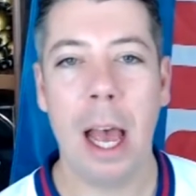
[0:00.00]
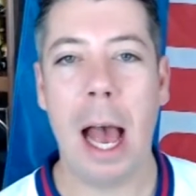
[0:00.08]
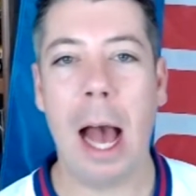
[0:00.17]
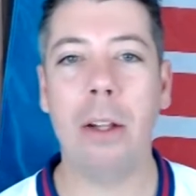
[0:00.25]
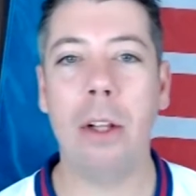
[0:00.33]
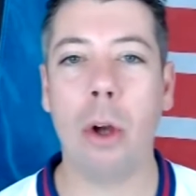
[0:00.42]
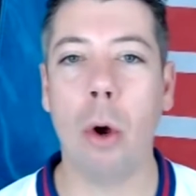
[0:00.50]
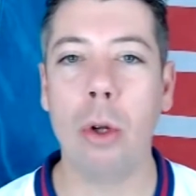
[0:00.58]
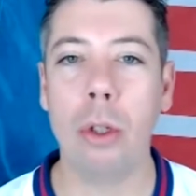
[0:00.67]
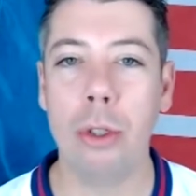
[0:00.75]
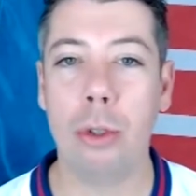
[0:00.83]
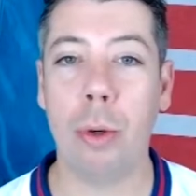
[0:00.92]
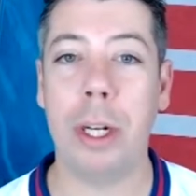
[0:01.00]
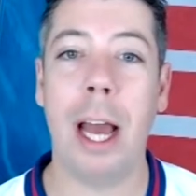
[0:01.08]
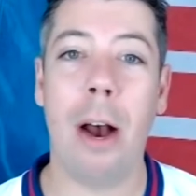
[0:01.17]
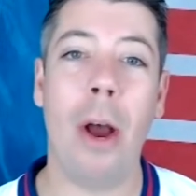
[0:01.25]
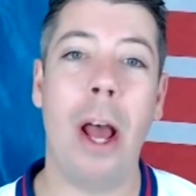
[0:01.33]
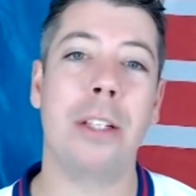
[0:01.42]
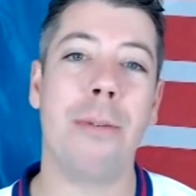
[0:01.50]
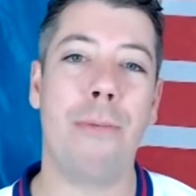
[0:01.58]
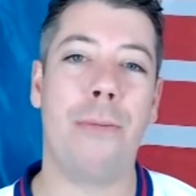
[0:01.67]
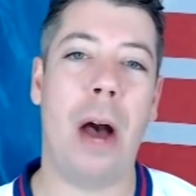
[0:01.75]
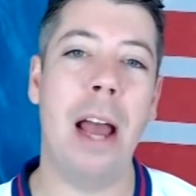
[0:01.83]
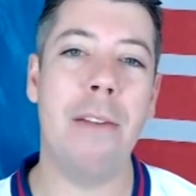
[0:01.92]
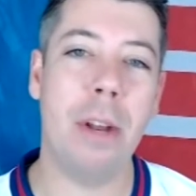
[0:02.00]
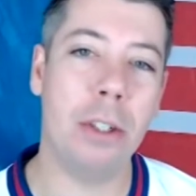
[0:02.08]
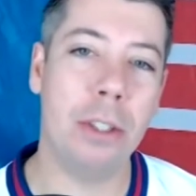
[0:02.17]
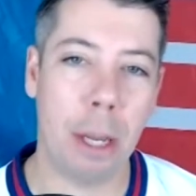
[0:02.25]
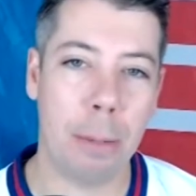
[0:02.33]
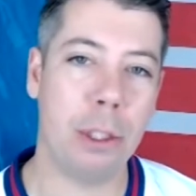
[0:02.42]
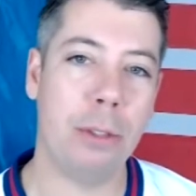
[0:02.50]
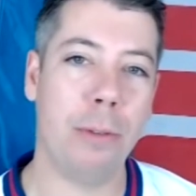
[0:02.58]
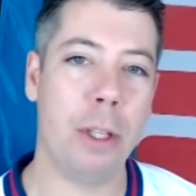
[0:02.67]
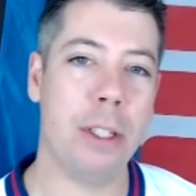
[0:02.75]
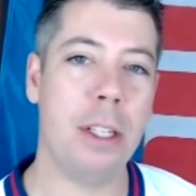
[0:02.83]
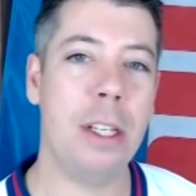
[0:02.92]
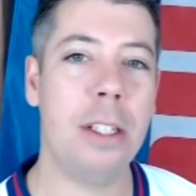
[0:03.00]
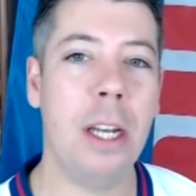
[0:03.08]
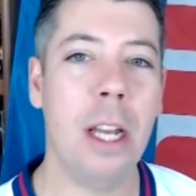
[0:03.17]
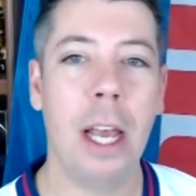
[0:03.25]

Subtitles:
Alec Ogletree now has 5 interceptions for the season.